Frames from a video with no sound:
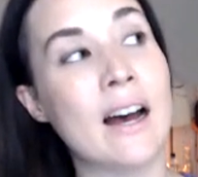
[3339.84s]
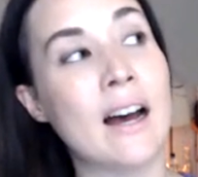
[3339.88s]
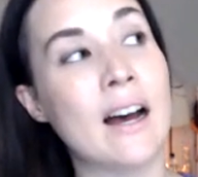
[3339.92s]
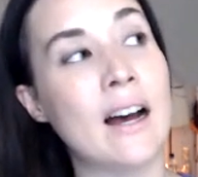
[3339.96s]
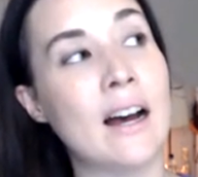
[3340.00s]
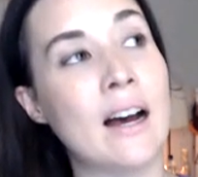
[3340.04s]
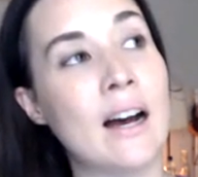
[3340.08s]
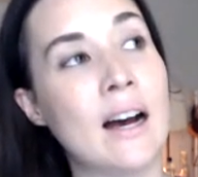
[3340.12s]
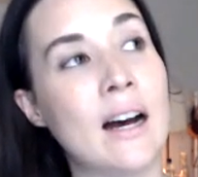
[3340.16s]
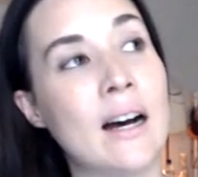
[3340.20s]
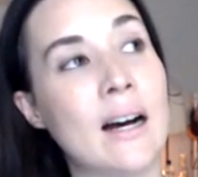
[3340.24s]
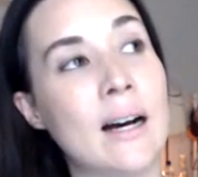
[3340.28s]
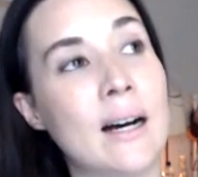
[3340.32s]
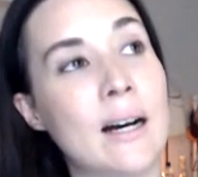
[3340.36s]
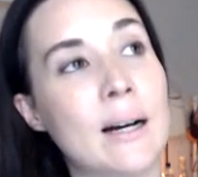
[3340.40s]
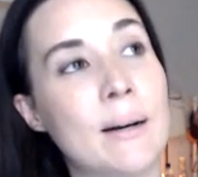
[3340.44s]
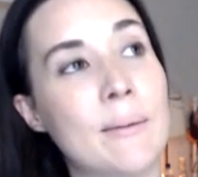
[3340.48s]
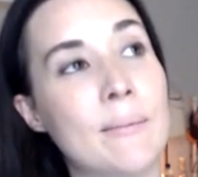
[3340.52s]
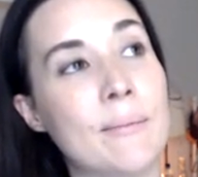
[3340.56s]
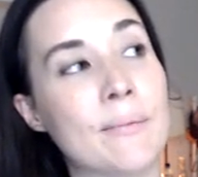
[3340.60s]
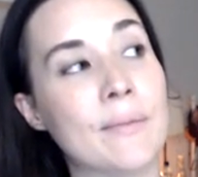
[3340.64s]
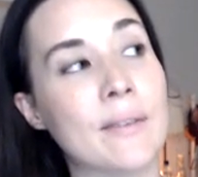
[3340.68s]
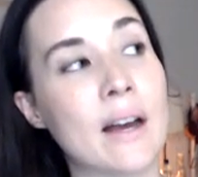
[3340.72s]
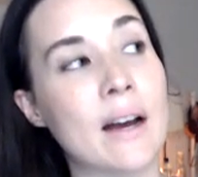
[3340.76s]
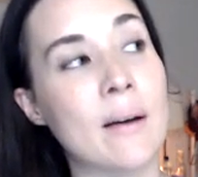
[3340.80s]

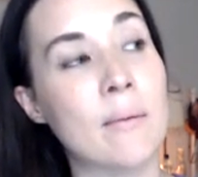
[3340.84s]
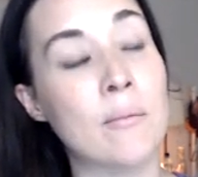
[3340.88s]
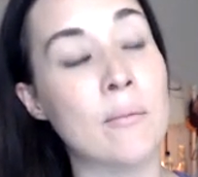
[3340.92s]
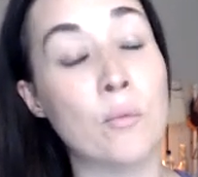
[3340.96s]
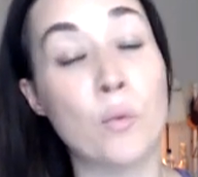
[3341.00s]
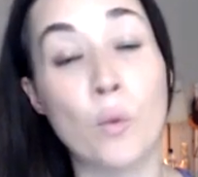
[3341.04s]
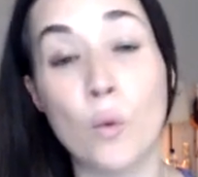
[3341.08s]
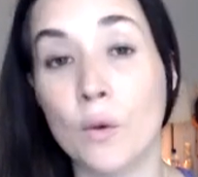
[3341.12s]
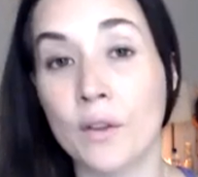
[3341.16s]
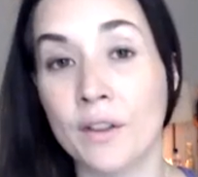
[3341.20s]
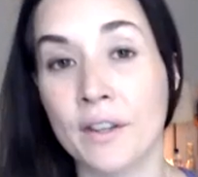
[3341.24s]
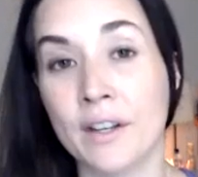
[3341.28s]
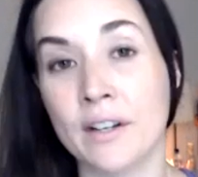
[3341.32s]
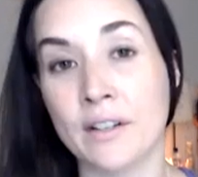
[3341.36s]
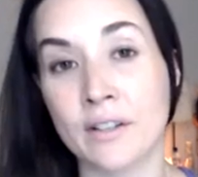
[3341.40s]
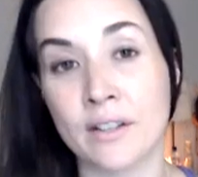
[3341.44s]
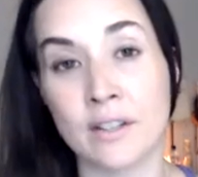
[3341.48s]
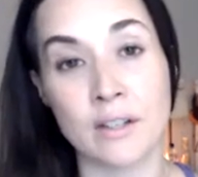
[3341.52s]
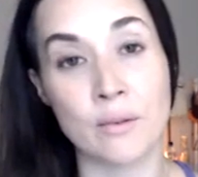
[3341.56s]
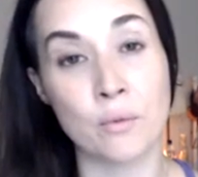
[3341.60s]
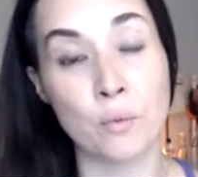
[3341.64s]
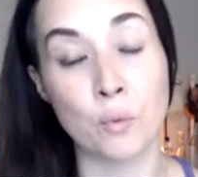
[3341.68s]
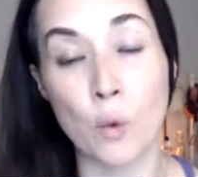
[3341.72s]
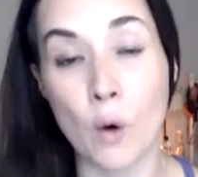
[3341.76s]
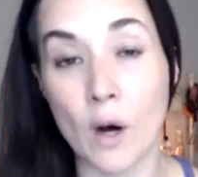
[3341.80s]
Um, there's
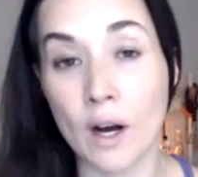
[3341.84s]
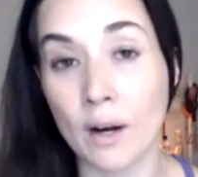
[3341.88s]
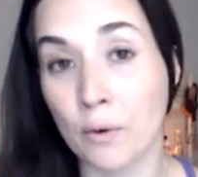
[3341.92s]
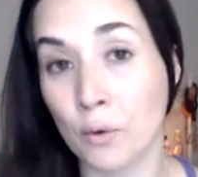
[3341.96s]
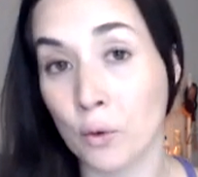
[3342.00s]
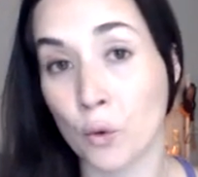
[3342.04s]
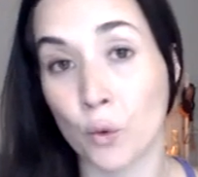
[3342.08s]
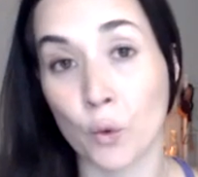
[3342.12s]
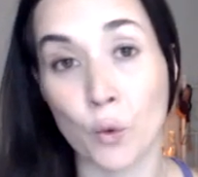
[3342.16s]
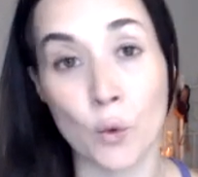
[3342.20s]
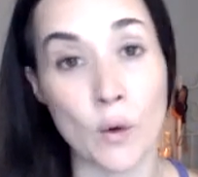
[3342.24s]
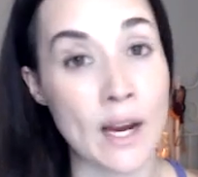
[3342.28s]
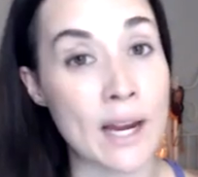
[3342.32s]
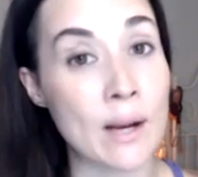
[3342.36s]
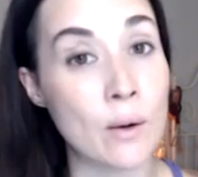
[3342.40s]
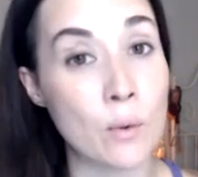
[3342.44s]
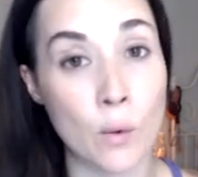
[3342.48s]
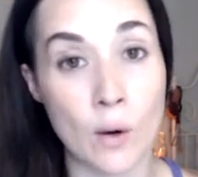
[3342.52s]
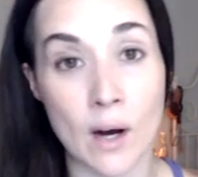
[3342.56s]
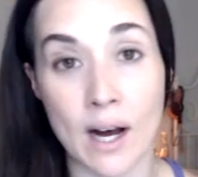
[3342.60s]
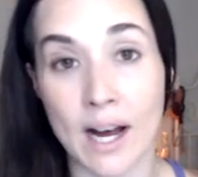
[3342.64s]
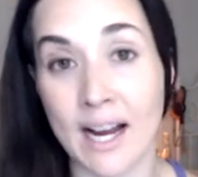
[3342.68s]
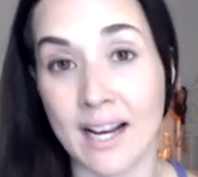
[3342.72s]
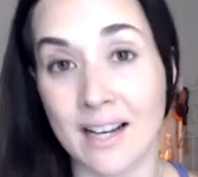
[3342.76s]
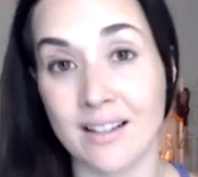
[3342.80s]
w- great
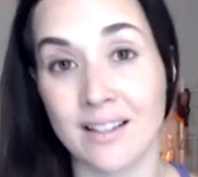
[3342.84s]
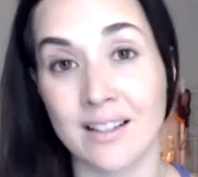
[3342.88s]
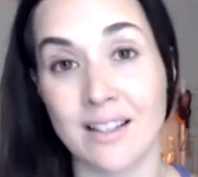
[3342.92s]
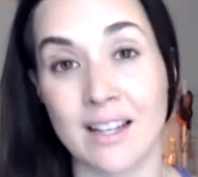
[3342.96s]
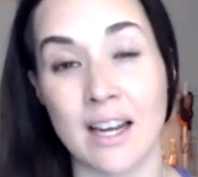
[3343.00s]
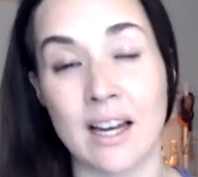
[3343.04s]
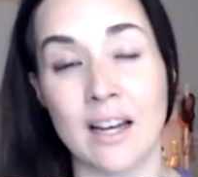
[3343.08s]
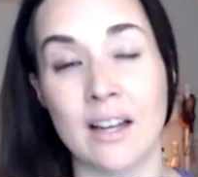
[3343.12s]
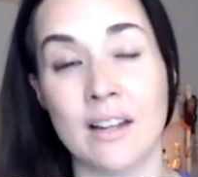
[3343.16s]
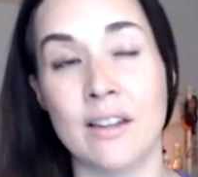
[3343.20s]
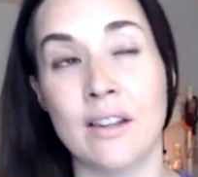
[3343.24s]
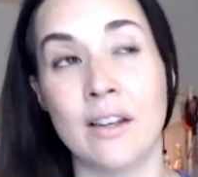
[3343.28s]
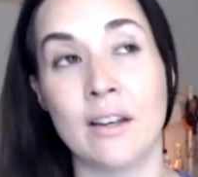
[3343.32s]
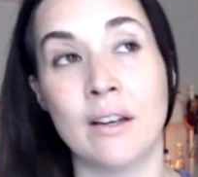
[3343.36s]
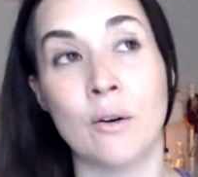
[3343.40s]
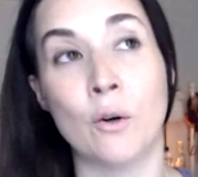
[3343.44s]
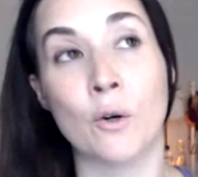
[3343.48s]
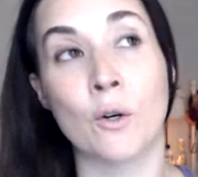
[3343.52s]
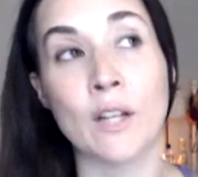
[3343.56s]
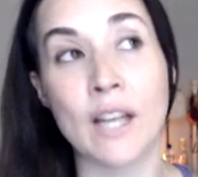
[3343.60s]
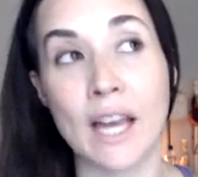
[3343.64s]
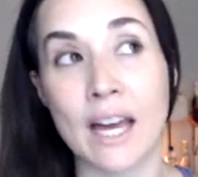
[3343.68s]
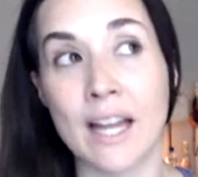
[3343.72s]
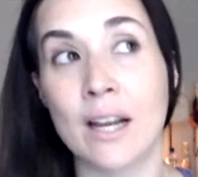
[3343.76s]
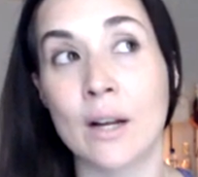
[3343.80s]
wines. Uh,
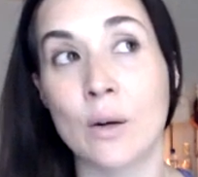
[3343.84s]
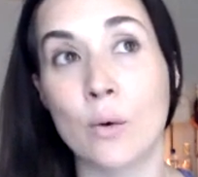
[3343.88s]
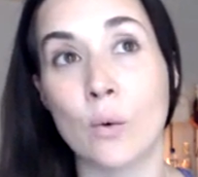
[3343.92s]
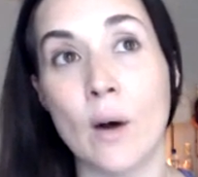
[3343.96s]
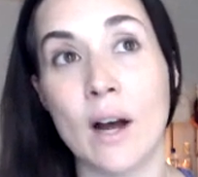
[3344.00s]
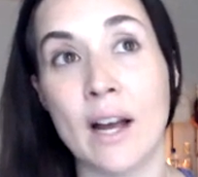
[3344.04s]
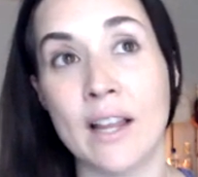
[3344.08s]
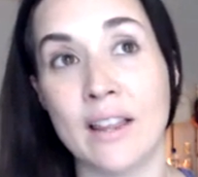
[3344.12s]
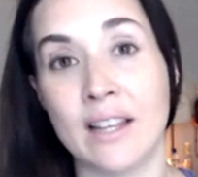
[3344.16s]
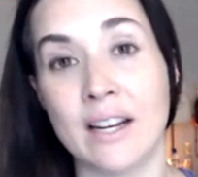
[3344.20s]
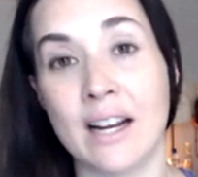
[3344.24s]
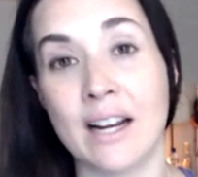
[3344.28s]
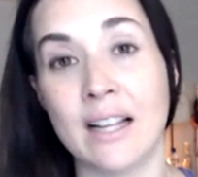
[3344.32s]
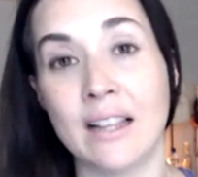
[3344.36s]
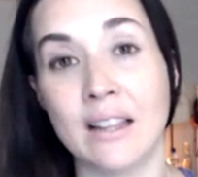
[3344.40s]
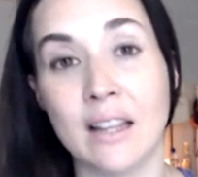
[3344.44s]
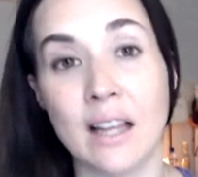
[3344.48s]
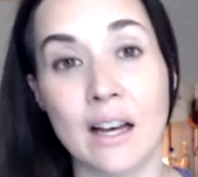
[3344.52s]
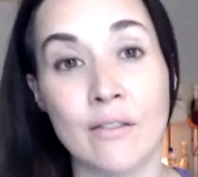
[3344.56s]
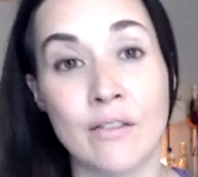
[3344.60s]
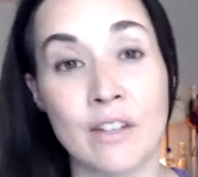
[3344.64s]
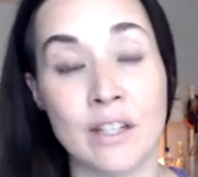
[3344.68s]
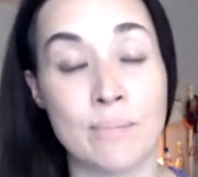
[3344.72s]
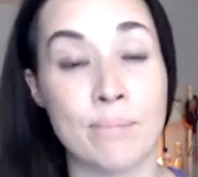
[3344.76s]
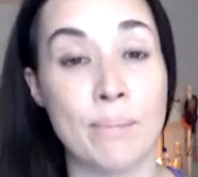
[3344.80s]
organic wine that I
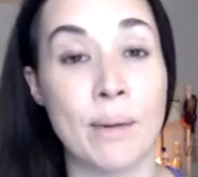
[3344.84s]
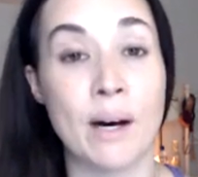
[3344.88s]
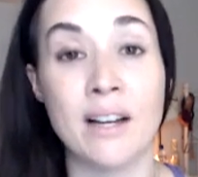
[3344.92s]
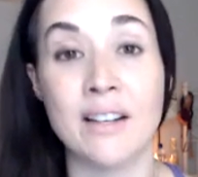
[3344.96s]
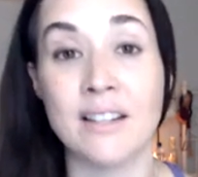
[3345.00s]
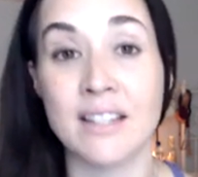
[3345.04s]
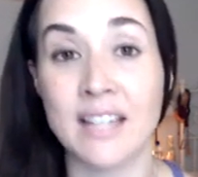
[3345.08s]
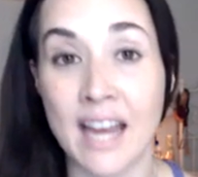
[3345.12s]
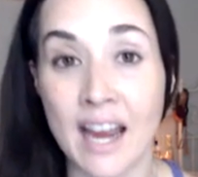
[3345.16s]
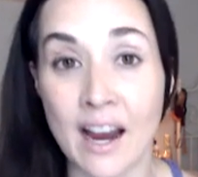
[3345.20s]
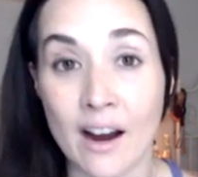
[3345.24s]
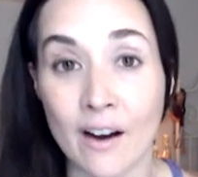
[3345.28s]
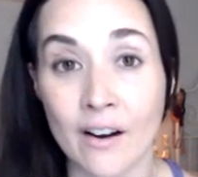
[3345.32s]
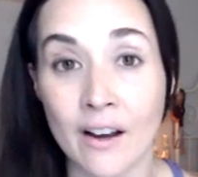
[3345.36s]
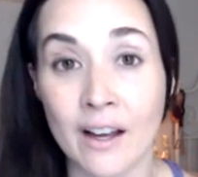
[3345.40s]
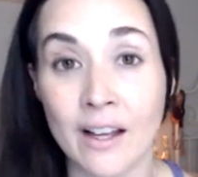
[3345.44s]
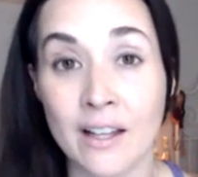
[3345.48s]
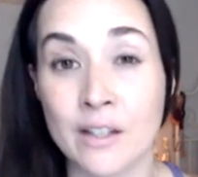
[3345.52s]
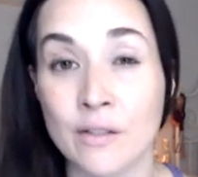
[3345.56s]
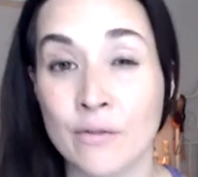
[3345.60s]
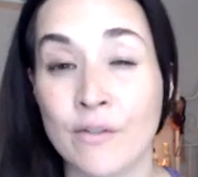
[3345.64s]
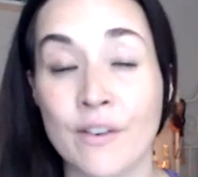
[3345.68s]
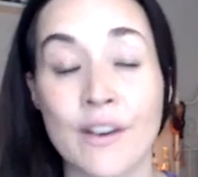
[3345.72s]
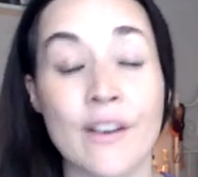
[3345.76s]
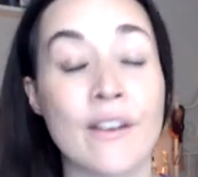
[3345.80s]
love is Bonterra. It's
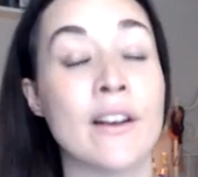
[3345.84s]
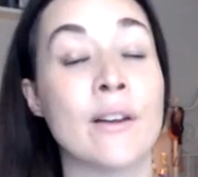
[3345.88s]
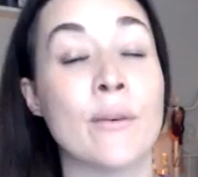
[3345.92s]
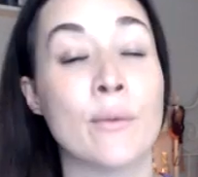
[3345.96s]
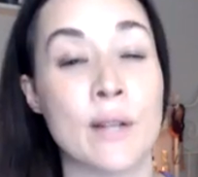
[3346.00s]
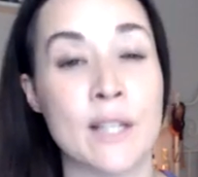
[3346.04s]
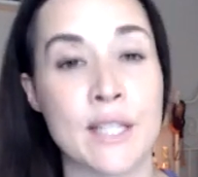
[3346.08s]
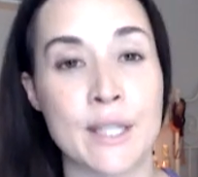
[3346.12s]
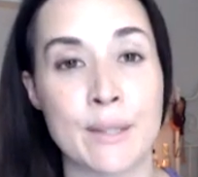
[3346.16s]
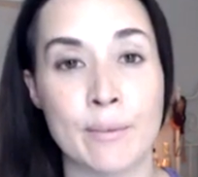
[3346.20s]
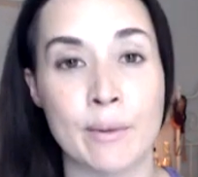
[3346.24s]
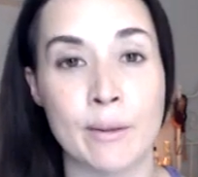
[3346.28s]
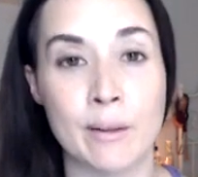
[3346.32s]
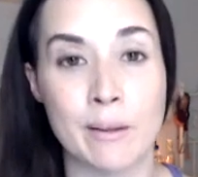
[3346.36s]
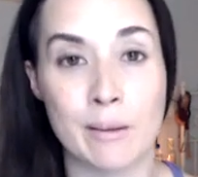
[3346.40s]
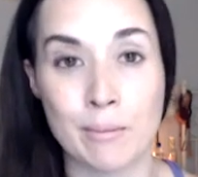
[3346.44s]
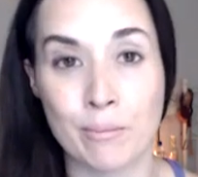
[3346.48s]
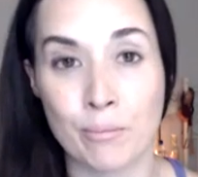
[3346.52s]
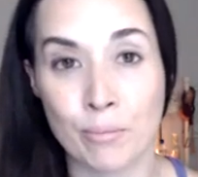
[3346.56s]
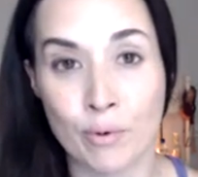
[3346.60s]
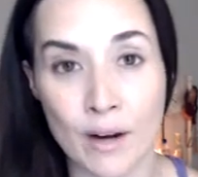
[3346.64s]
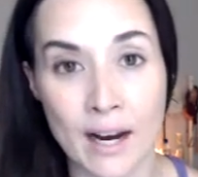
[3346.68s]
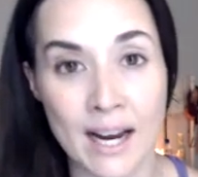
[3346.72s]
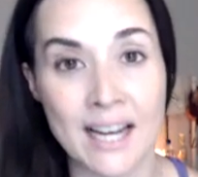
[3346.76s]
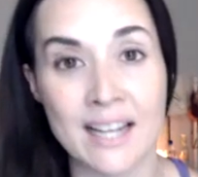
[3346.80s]
very reasonably
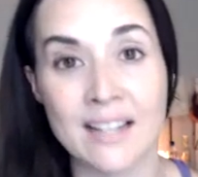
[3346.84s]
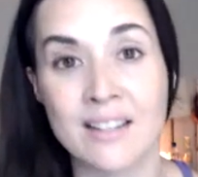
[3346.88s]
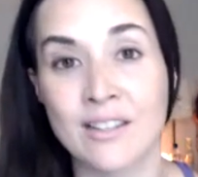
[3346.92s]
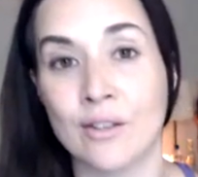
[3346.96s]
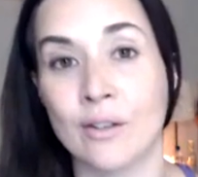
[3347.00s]
priced.